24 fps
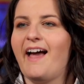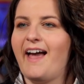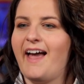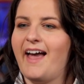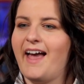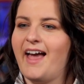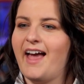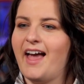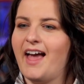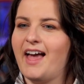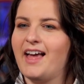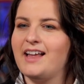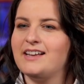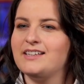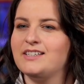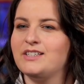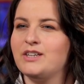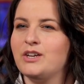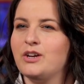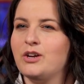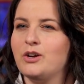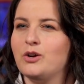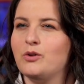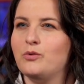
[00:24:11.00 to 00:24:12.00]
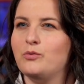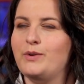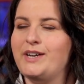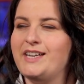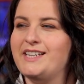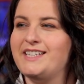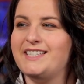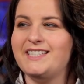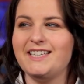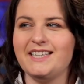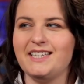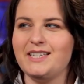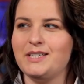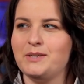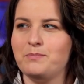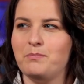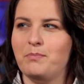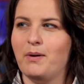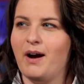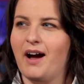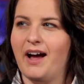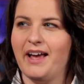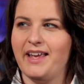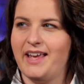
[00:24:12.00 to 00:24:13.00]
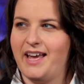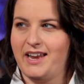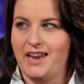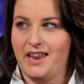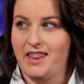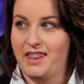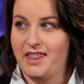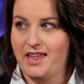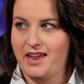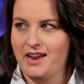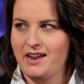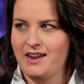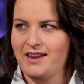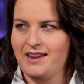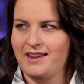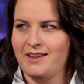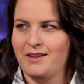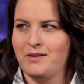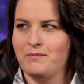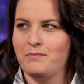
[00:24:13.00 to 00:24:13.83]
And we didn't buy anything.